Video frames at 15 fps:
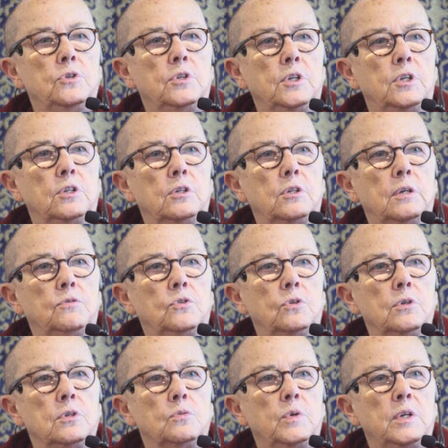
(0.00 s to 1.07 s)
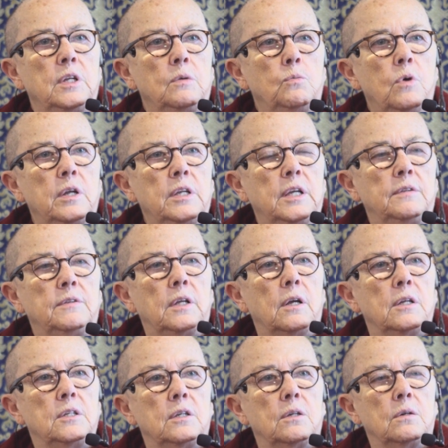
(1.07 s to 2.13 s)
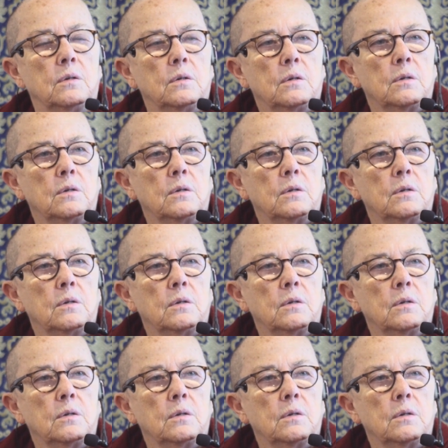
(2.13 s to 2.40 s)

you think you don't have choice? Where do you, why do you get that idea?